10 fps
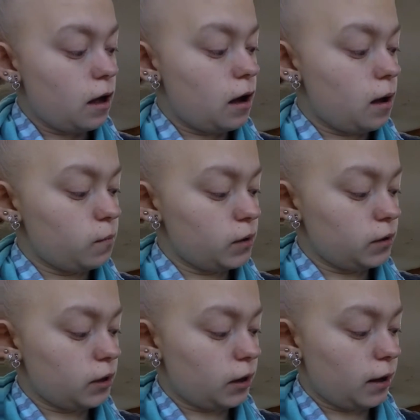And
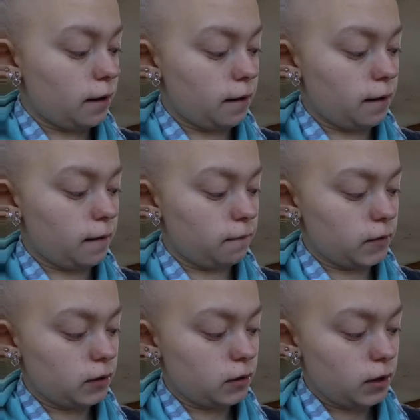then I have
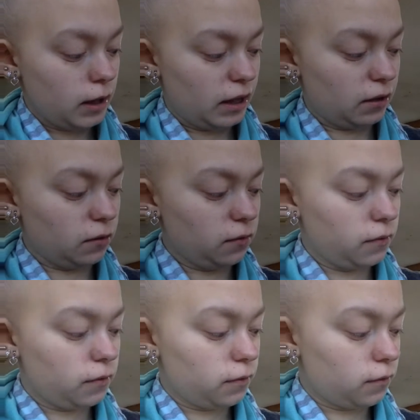health,
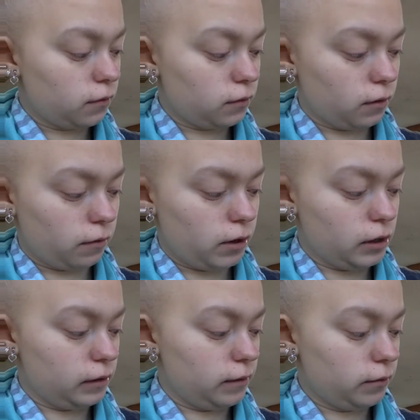I already
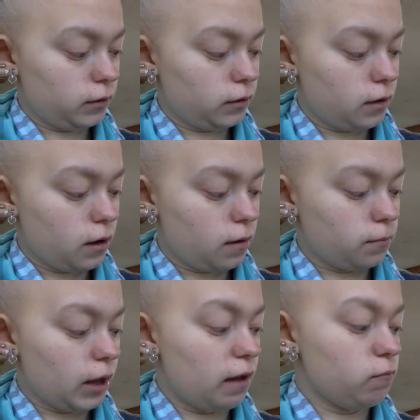did that
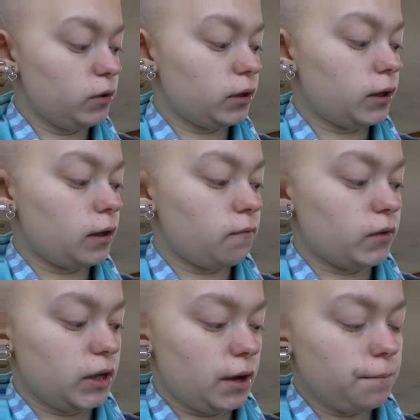one, I have music and
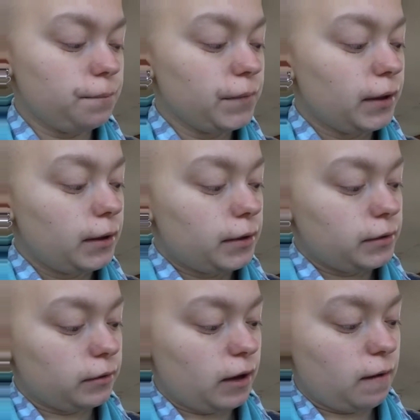video,
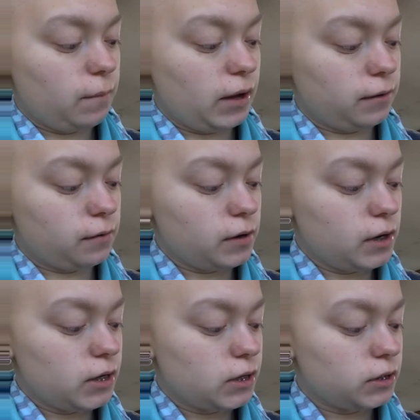So I have
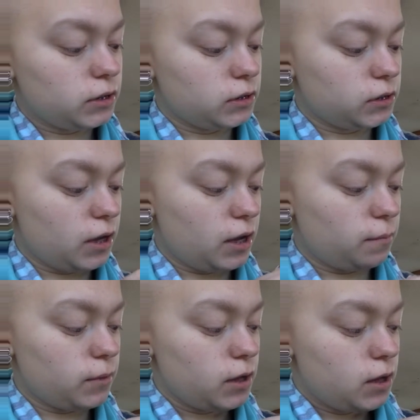Pandora,
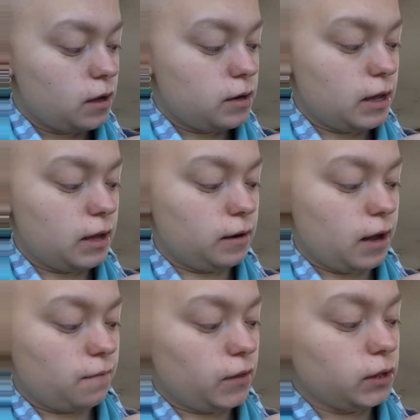Shazam, and
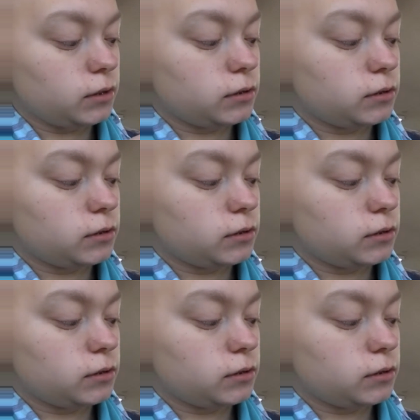Netflix.